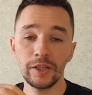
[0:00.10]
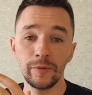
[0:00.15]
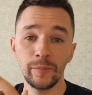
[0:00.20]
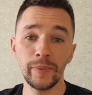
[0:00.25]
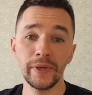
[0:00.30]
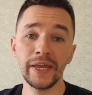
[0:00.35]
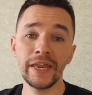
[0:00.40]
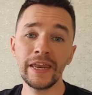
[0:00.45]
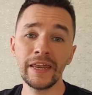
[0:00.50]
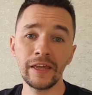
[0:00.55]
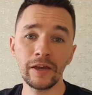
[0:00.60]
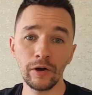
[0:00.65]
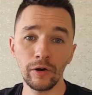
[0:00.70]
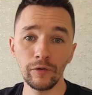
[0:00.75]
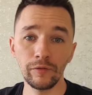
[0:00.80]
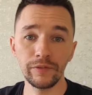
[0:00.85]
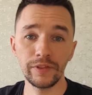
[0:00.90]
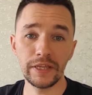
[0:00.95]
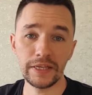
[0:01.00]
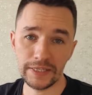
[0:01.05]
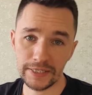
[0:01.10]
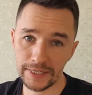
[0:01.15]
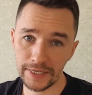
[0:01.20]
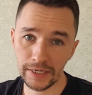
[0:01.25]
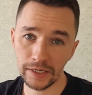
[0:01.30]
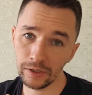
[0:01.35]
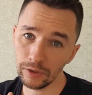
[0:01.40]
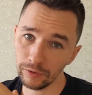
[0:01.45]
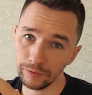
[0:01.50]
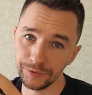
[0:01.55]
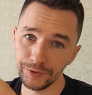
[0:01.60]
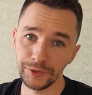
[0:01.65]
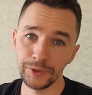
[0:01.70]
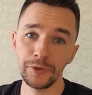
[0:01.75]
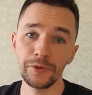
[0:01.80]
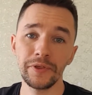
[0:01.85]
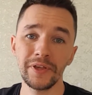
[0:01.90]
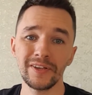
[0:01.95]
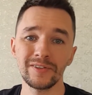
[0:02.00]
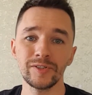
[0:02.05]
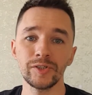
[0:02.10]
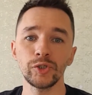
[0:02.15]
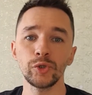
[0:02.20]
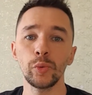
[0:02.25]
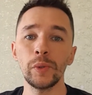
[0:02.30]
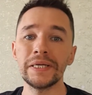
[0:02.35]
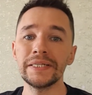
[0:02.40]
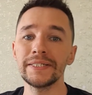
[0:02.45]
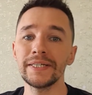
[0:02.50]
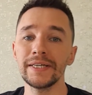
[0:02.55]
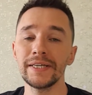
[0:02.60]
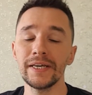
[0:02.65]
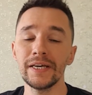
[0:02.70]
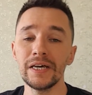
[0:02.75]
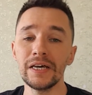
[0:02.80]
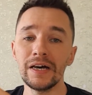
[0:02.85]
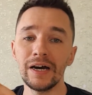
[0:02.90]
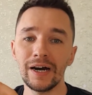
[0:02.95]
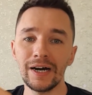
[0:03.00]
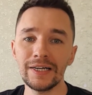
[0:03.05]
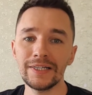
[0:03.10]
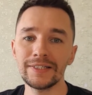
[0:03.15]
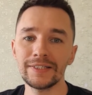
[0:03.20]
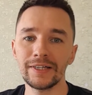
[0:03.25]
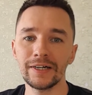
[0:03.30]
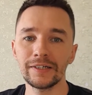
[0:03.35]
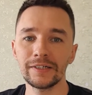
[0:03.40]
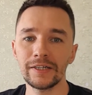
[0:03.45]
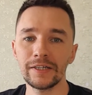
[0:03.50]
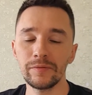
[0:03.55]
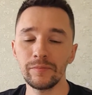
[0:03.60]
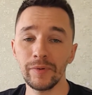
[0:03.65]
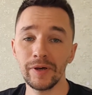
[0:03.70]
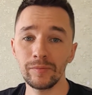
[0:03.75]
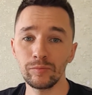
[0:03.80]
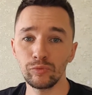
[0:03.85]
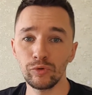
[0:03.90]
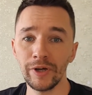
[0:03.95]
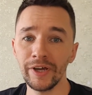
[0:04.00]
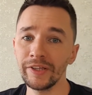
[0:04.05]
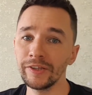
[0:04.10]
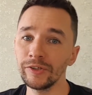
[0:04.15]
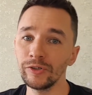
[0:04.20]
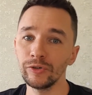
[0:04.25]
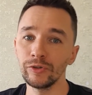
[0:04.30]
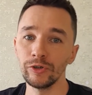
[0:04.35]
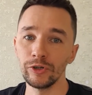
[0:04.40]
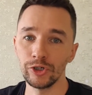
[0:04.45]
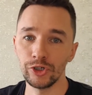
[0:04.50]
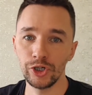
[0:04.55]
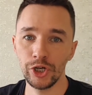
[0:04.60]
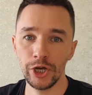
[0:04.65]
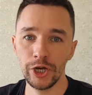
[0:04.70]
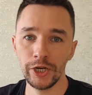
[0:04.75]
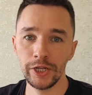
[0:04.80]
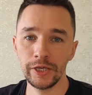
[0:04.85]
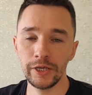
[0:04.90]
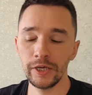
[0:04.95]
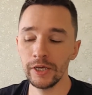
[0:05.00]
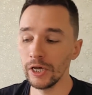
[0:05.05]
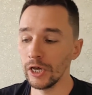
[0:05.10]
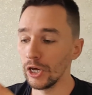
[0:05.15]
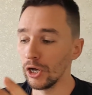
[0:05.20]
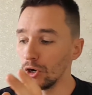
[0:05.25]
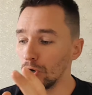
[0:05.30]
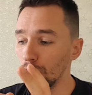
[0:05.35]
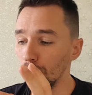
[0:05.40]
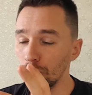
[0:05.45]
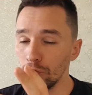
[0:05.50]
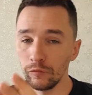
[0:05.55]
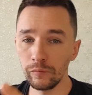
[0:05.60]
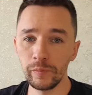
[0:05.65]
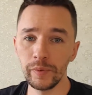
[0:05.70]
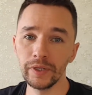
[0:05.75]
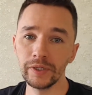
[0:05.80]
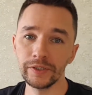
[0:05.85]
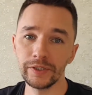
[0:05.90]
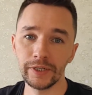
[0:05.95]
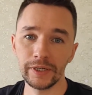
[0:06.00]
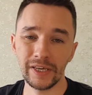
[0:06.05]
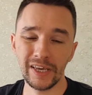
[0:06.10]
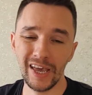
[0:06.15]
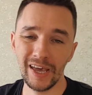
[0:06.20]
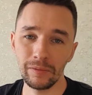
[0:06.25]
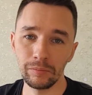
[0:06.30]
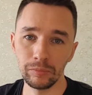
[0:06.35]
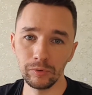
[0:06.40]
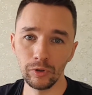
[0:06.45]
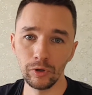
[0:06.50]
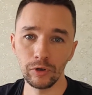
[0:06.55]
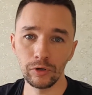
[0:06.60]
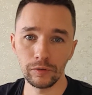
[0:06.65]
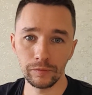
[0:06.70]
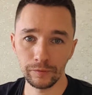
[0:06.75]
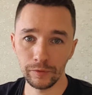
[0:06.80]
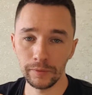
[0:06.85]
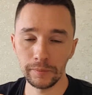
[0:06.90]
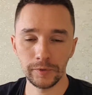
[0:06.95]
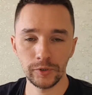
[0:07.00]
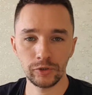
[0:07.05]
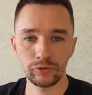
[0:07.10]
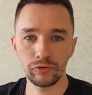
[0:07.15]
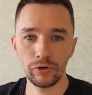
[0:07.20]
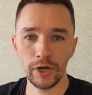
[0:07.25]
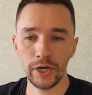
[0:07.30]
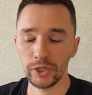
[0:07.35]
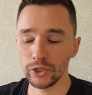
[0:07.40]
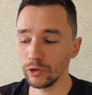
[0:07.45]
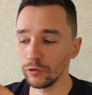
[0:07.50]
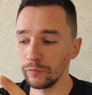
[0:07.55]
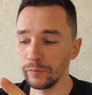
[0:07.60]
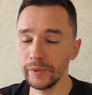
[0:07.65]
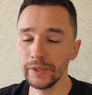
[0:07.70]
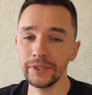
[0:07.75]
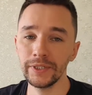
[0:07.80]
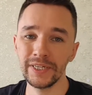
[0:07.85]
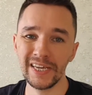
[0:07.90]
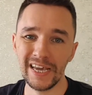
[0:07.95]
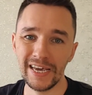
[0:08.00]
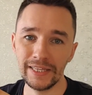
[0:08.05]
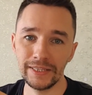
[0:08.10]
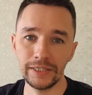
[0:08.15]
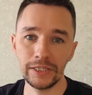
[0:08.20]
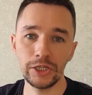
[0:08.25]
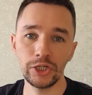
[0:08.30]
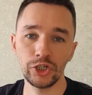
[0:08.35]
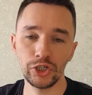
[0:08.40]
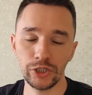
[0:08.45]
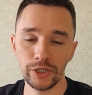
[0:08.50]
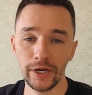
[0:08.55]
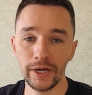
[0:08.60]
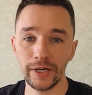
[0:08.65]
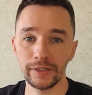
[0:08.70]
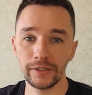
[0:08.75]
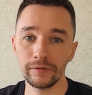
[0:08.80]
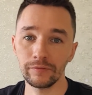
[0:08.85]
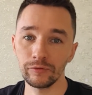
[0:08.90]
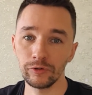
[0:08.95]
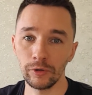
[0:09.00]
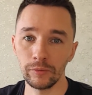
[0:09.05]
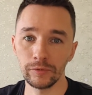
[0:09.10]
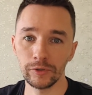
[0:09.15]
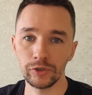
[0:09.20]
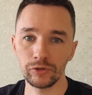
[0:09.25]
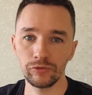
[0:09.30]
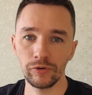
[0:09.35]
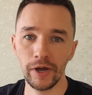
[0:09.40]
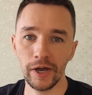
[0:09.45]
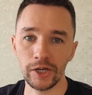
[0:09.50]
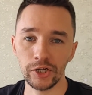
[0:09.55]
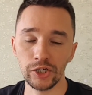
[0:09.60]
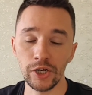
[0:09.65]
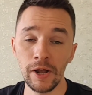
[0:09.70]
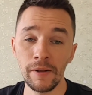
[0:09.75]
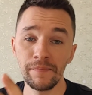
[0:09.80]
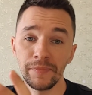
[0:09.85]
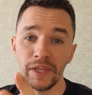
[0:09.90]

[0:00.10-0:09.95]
the beginning of this year of 2020, I started my brand new journey of building a blog from scratch, of building a niche site from scratch.